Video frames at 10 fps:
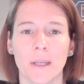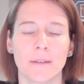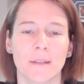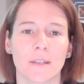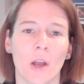have
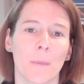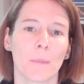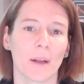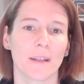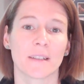been
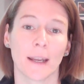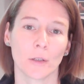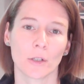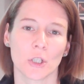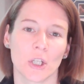determined by the
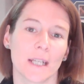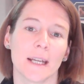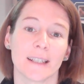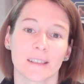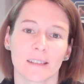technology
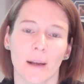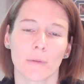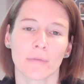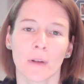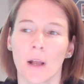
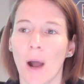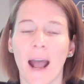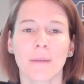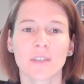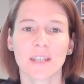itself. Um, I
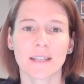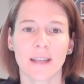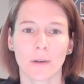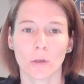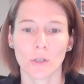have seen
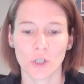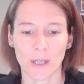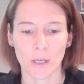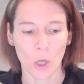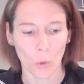
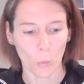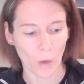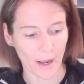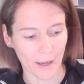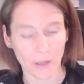technology
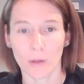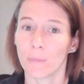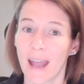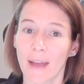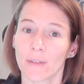where
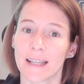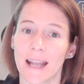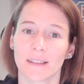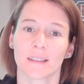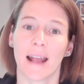um, the
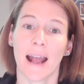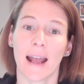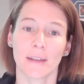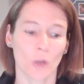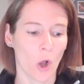athlete has their
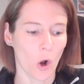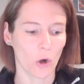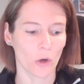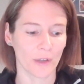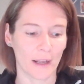hand
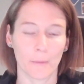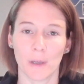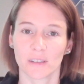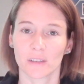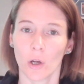on
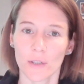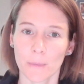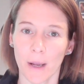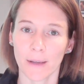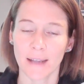um, a
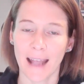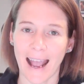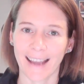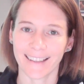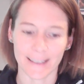starting pad,
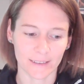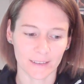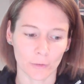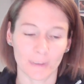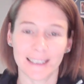and it
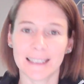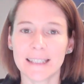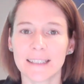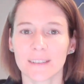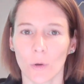is the
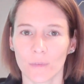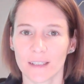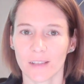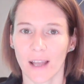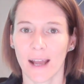release of
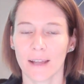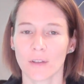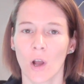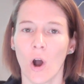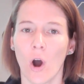this
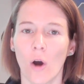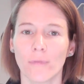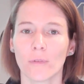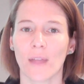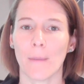hand
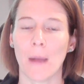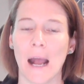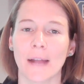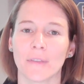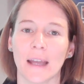off of that
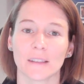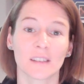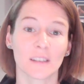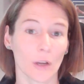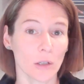pad that
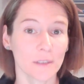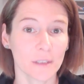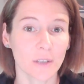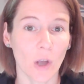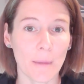
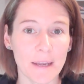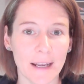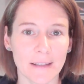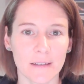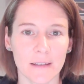starts the timing
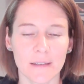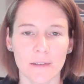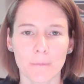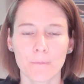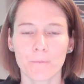gate
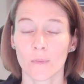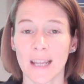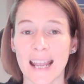system.